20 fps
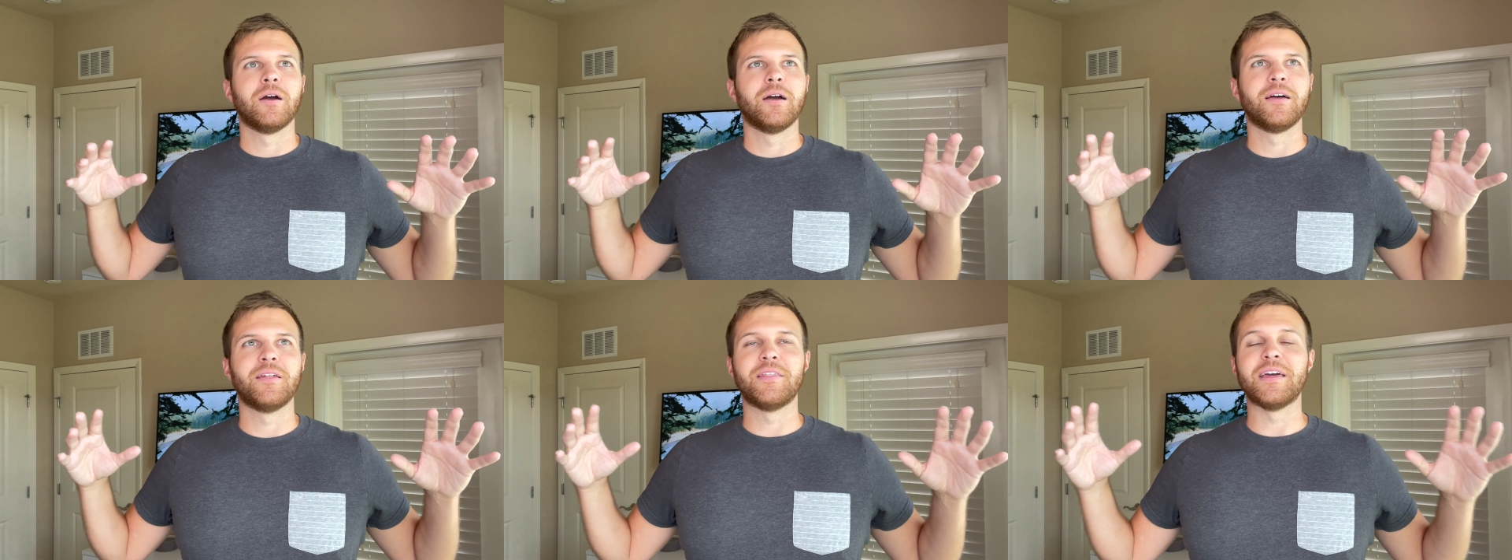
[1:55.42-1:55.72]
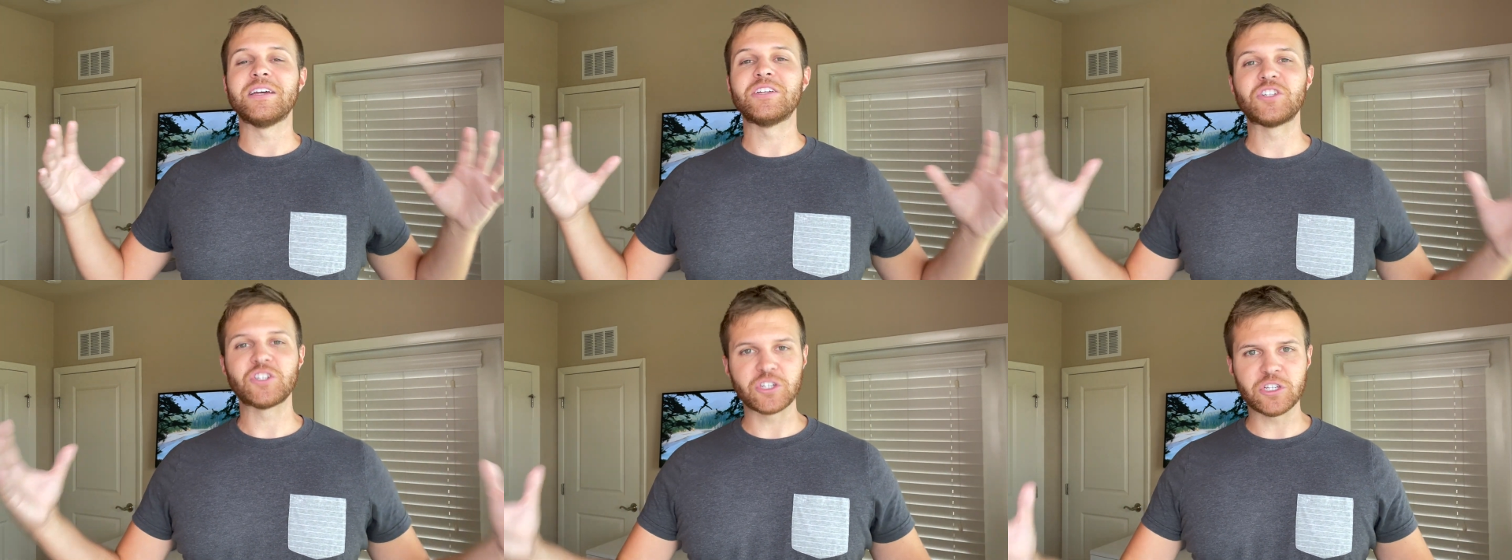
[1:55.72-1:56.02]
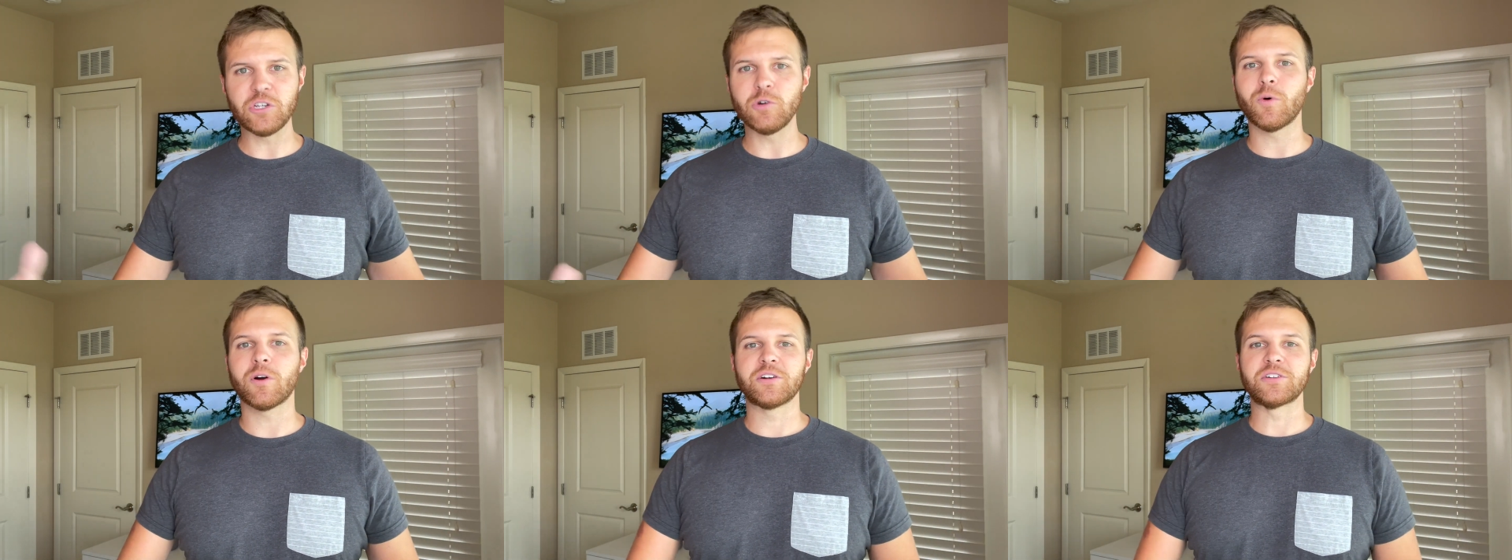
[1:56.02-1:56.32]
they
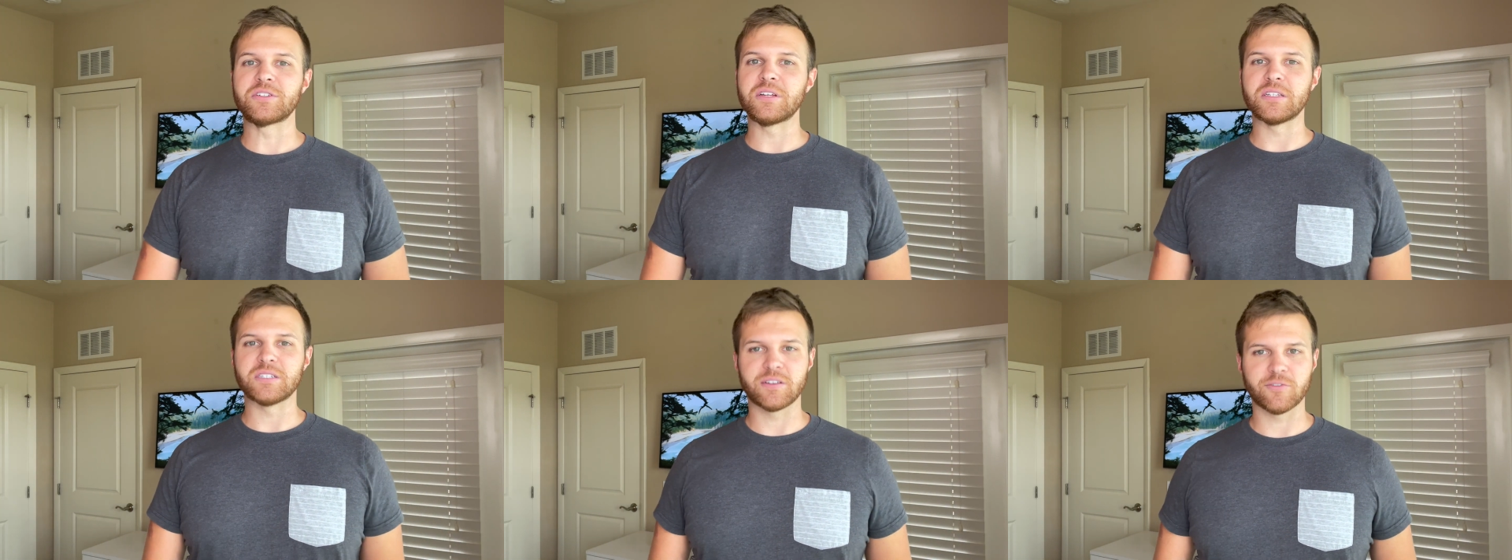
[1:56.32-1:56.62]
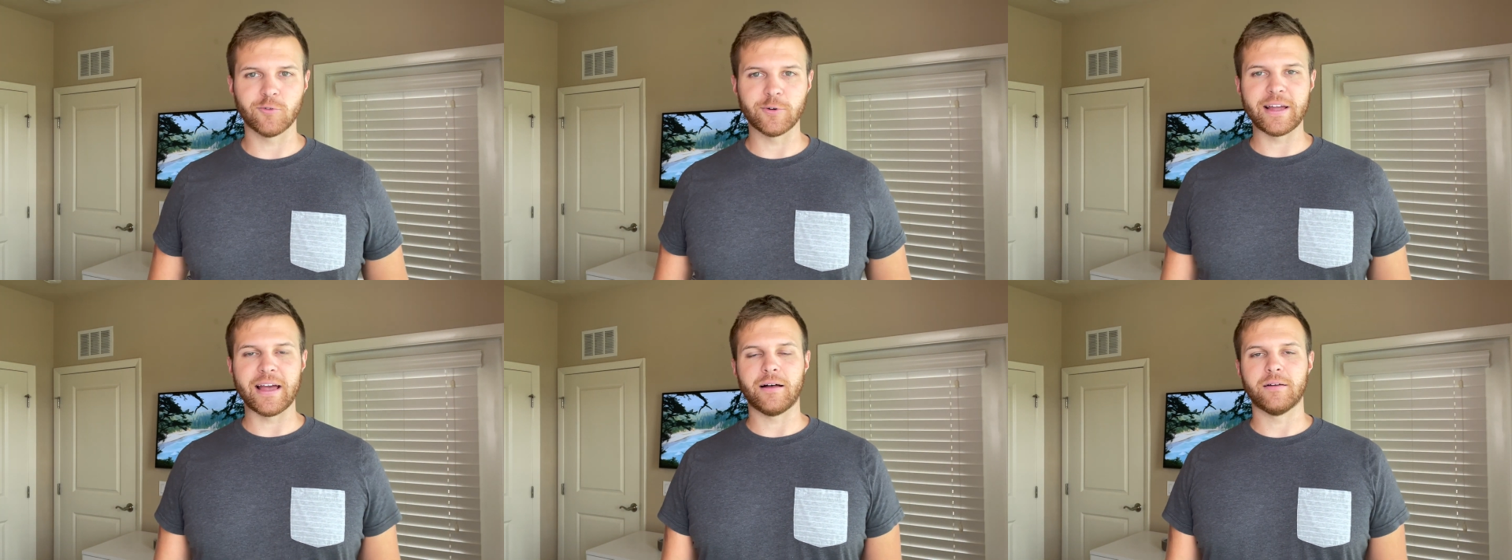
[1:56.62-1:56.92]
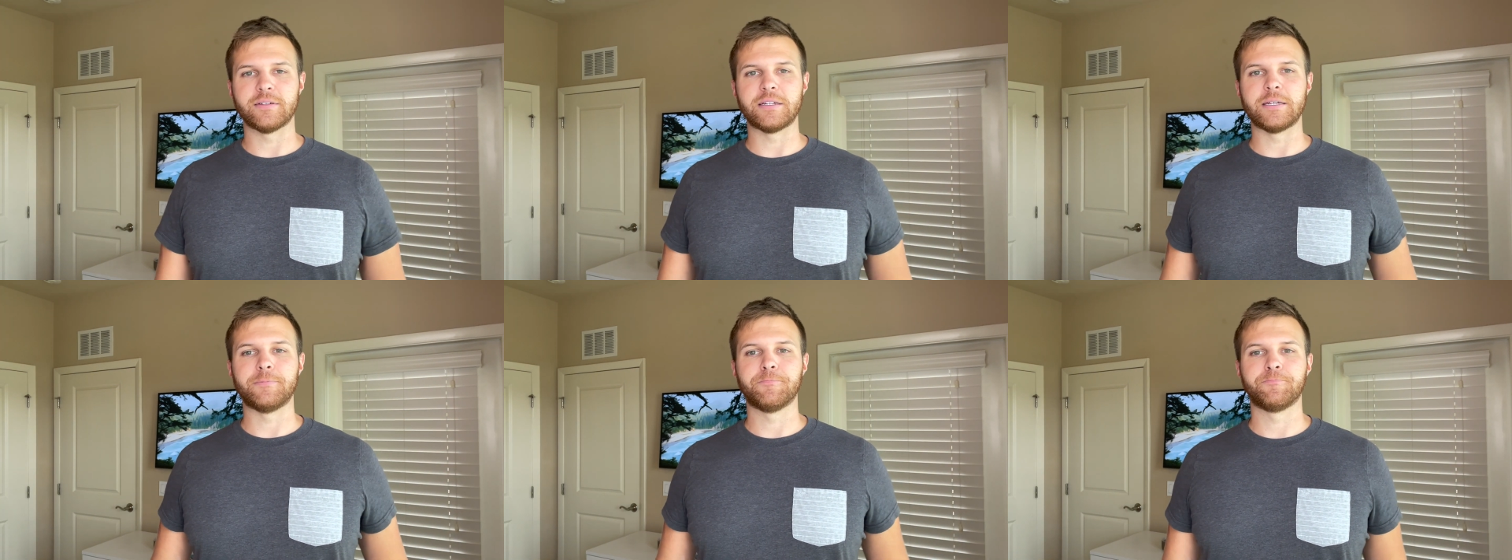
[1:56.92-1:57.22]
skew our sense of
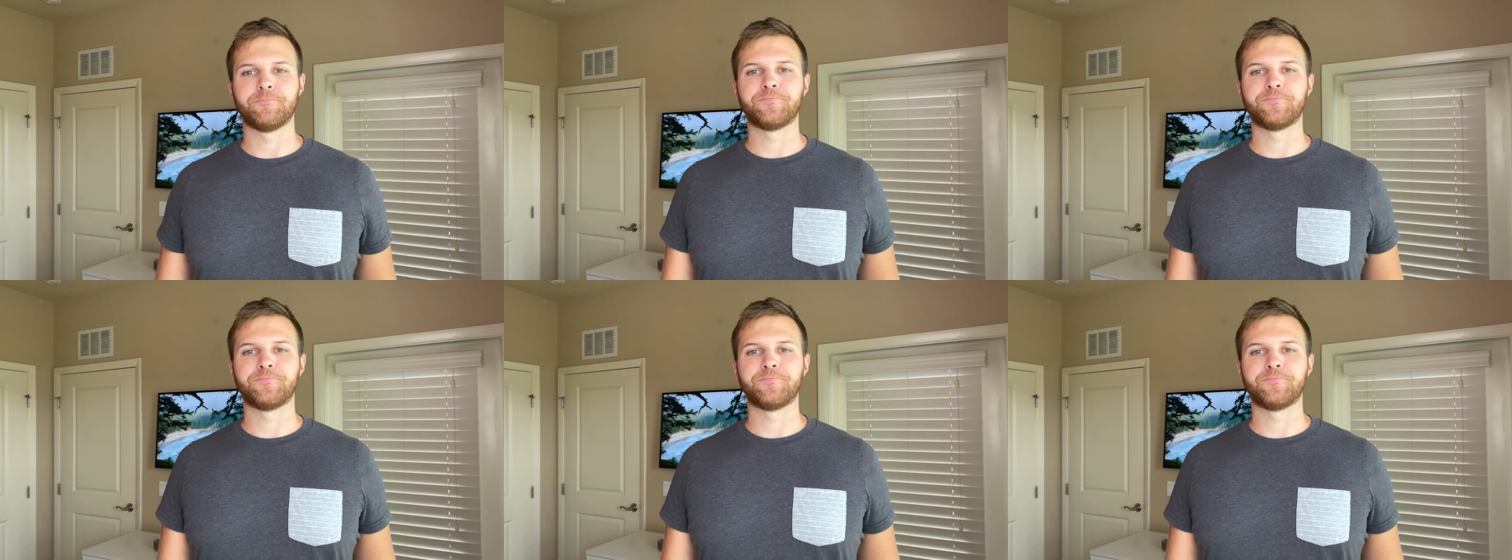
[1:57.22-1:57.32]
reality.